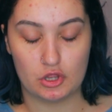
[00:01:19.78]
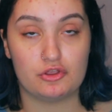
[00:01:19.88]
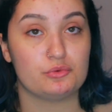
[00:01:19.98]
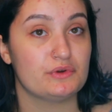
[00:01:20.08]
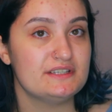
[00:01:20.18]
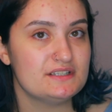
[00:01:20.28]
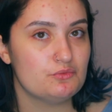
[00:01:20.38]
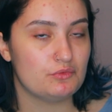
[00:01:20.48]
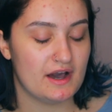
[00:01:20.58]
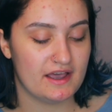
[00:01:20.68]
The
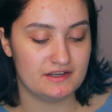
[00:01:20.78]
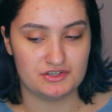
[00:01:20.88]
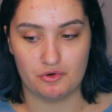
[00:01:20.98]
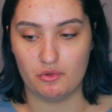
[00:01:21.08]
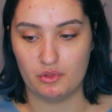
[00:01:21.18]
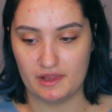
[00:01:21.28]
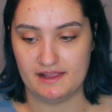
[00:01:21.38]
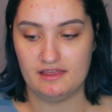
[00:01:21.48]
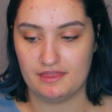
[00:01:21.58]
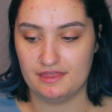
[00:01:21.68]
reason why I don't
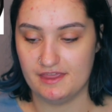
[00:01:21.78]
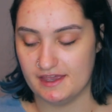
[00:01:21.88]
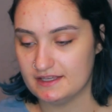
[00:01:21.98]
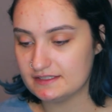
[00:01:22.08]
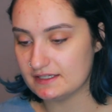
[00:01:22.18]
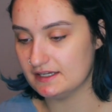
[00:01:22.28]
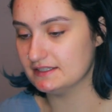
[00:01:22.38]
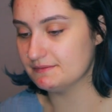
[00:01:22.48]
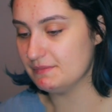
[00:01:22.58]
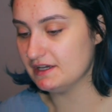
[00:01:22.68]
like this
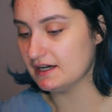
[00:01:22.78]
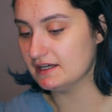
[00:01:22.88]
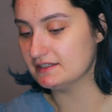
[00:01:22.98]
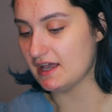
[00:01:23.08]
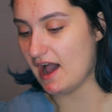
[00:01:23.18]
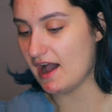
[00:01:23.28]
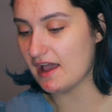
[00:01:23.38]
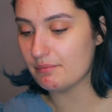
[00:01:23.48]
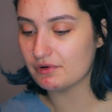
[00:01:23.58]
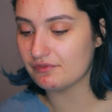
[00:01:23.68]
is because
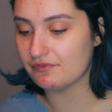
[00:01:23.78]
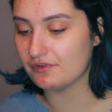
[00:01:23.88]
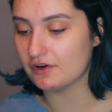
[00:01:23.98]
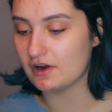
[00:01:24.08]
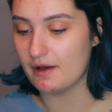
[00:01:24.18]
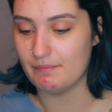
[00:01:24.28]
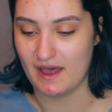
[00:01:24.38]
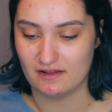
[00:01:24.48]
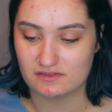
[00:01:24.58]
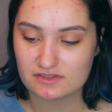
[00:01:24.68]
I prefer a
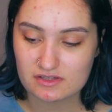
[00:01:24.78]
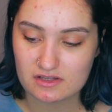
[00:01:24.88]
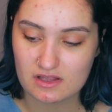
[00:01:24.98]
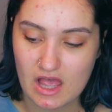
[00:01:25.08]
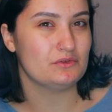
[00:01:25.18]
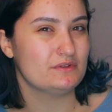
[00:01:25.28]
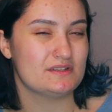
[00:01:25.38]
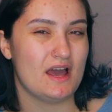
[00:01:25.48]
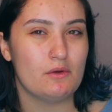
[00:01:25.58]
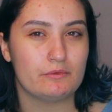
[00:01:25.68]
pencil, so
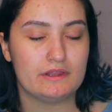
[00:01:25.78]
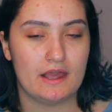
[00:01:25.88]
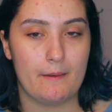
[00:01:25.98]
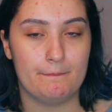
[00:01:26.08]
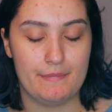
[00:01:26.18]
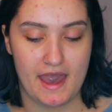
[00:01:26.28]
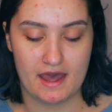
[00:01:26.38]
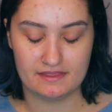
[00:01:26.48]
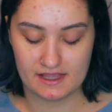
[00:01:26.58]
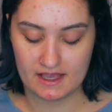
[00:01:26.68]
it's not really a
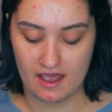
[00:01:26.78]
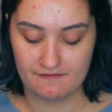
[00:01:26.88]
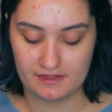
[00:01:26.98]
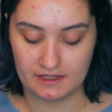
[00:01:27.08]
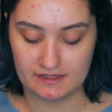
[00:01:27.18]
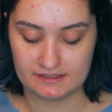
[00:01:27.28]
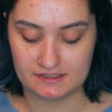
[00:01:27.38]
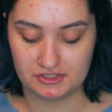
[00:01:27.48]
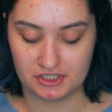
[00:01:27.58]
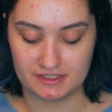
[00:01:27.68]
bad thing. I feel like this
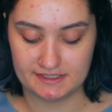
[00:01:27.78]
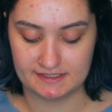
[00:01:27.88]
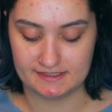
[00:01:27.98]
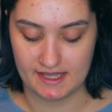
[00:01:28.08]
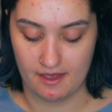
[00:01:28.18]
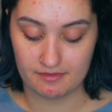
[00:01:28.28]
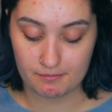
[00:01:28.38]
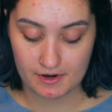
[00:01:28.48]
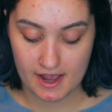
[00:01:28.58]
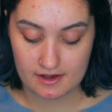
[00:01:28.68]
is good to set
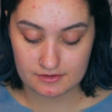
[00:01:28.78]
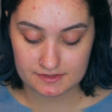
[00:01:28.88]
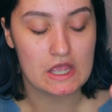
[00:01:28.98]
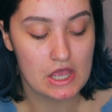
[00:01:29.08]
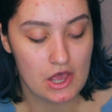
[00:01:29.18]
brows.